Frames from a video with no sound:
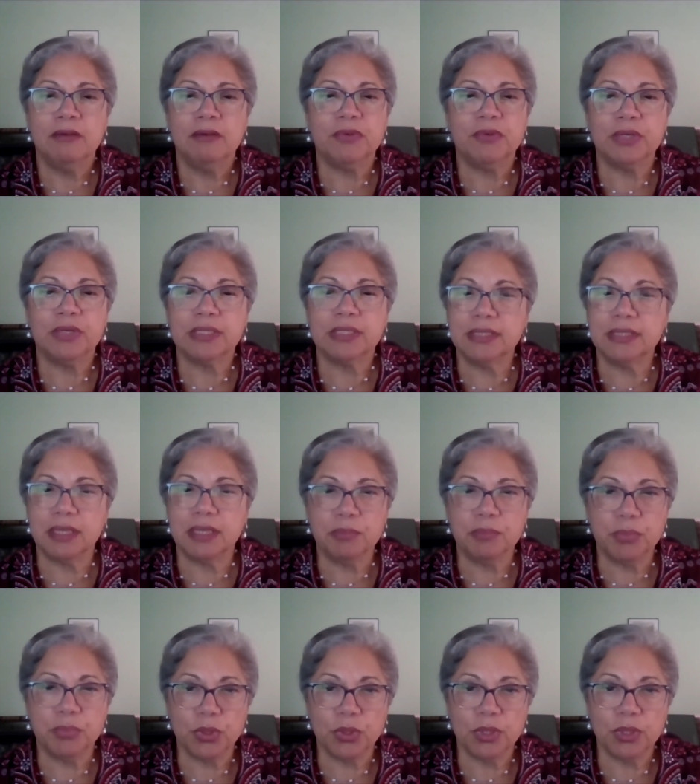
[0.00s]
For
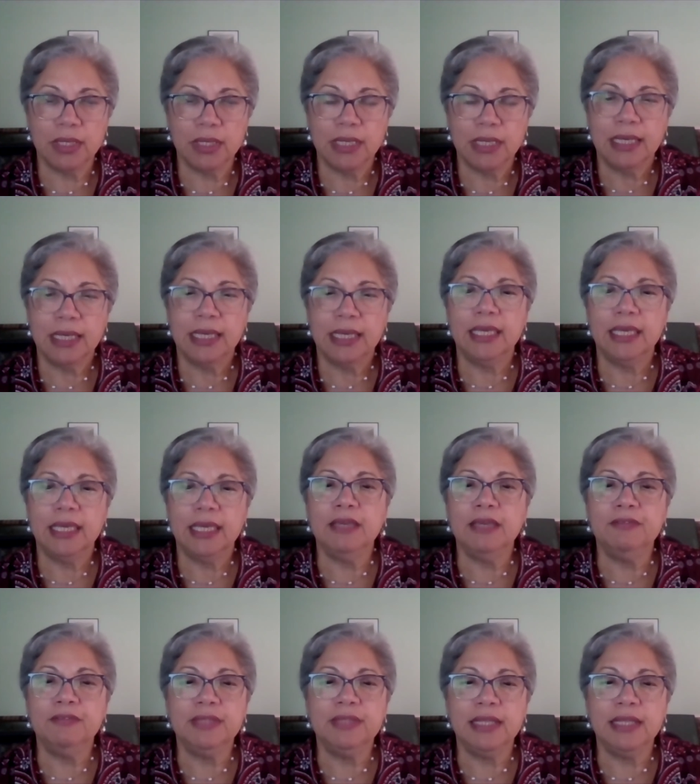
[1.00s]
example,
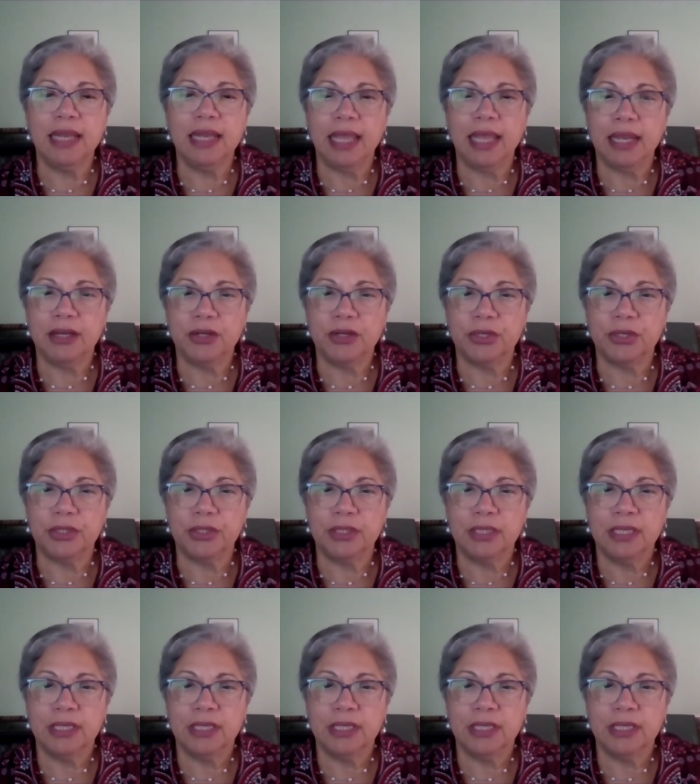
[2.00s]
if the lender